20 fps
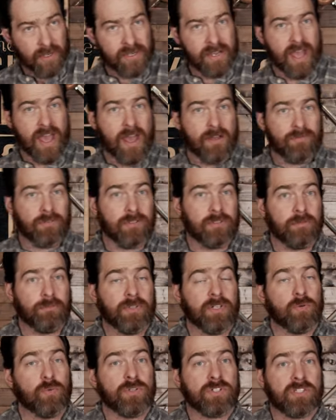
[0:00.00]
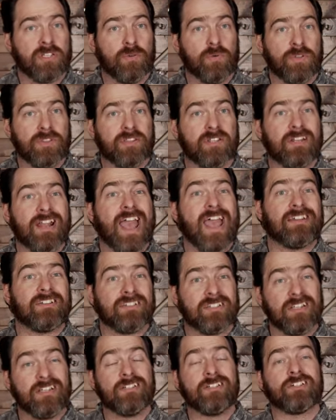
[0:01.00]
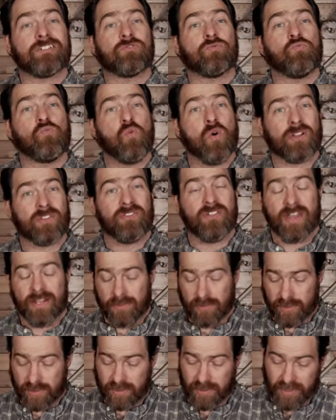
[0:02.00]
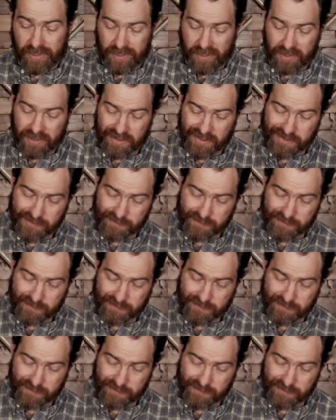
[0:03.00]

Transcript: to have a little bit of whiskey with it and see just what they look like.